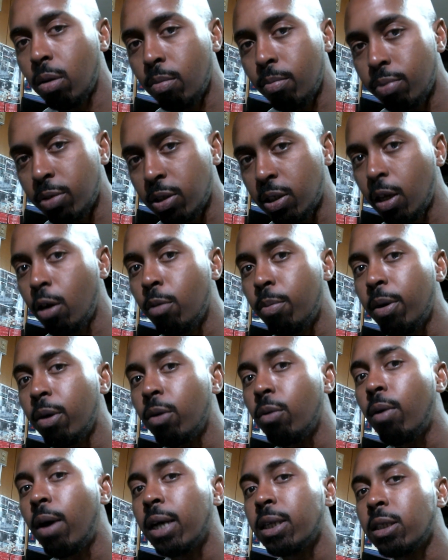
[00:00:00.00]
still been
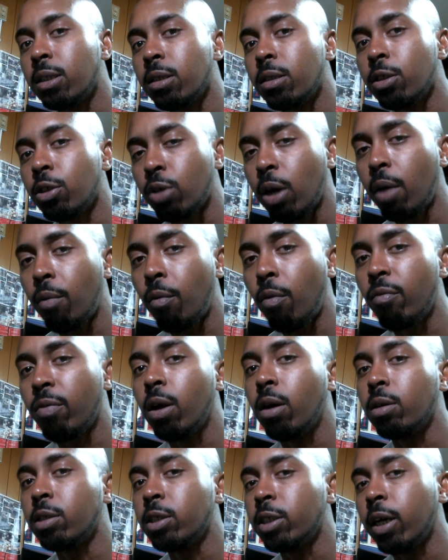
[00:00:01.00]
watching the travel
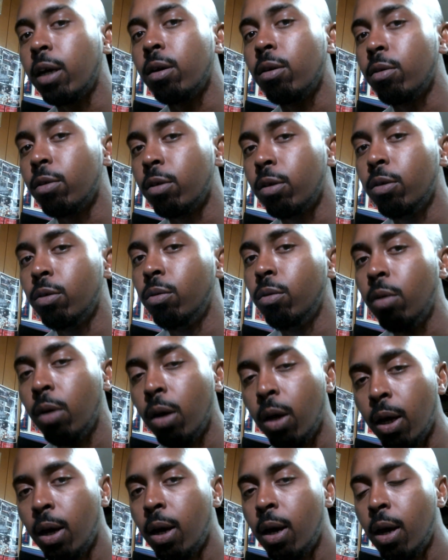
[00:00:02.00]
vlog channel, you
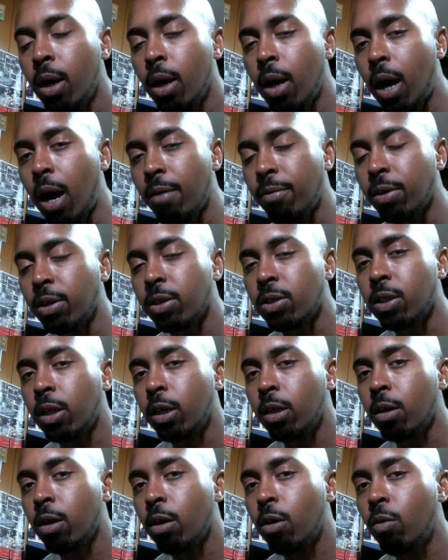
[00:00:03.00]

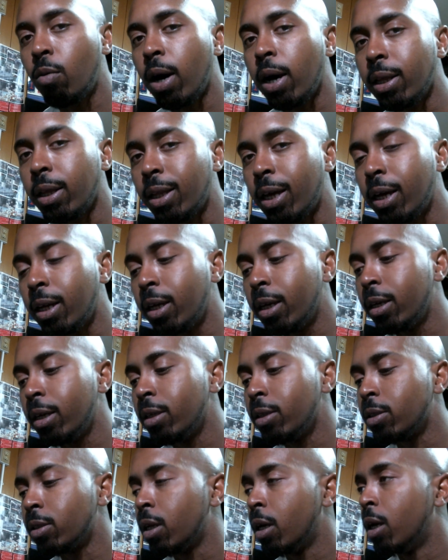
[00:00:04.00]
obviously know why that
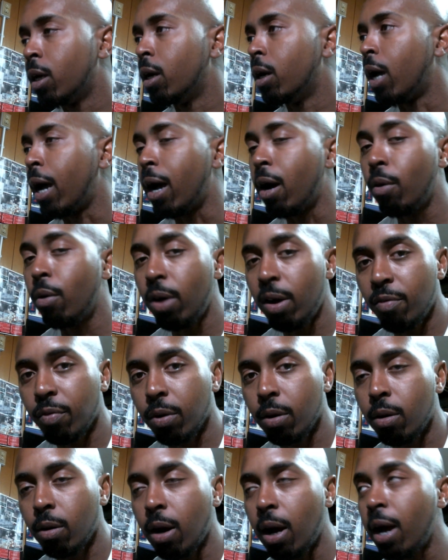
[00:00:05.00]
is.
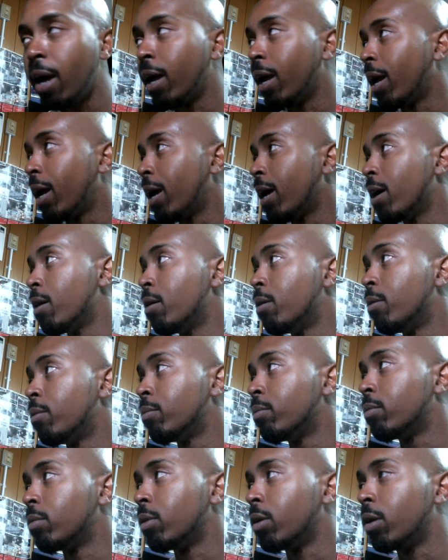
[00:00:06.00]
However, I
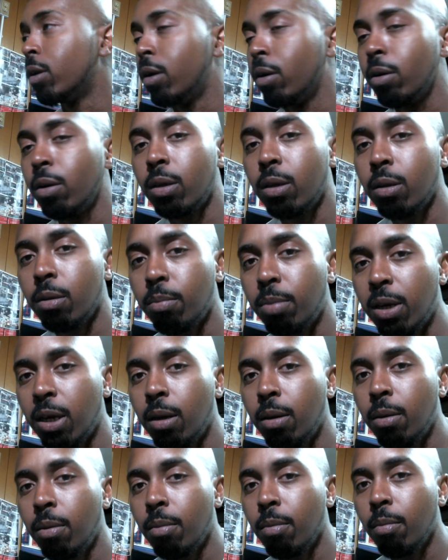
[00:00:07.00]
am going to
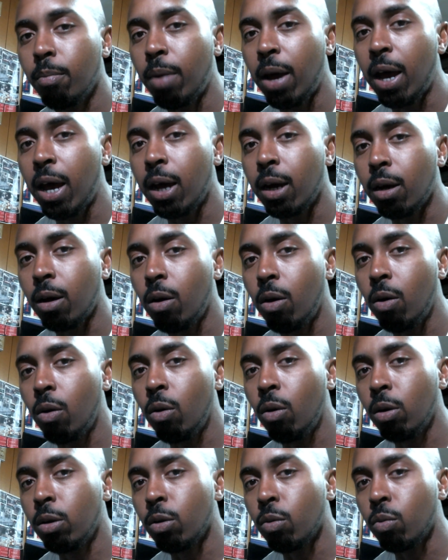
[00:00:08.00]
be back
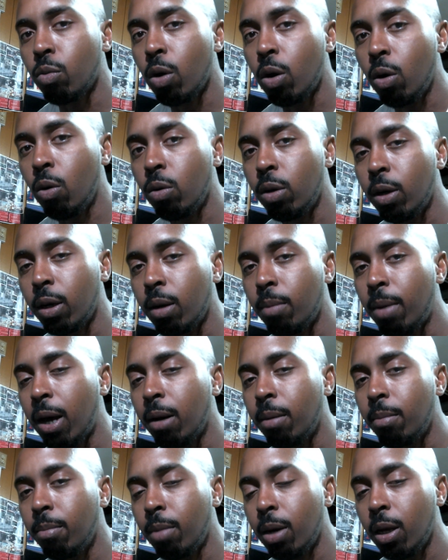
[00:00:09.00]
on the road in about
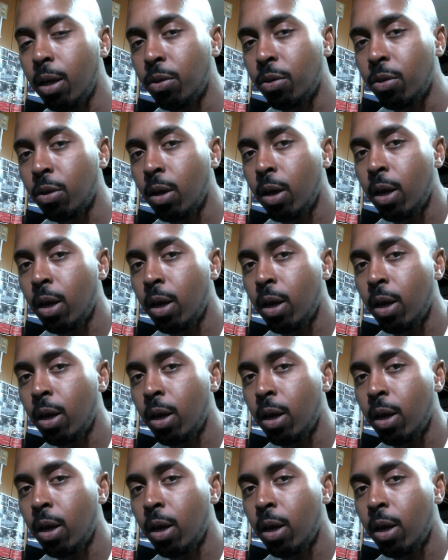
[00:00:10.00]
a month.